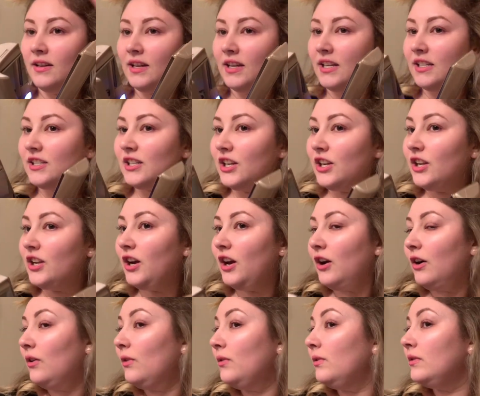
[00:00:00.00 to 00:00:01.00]
is gonna
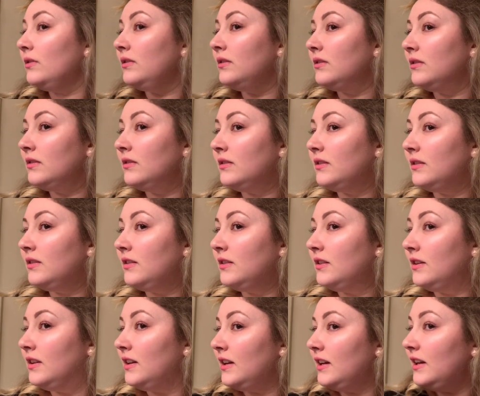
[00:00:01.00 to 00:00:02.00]
go
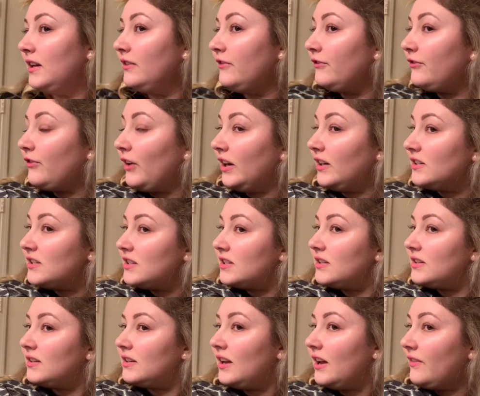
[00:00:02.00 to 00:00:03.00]
in front
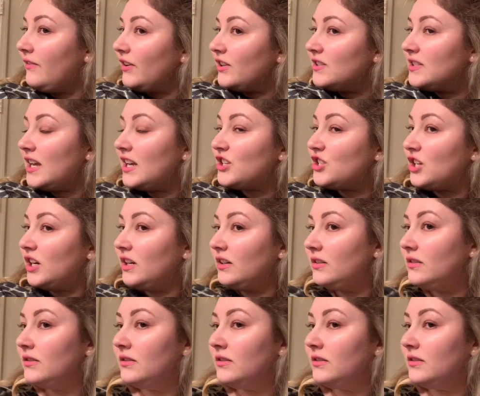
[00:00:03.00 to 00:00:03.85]
of our section,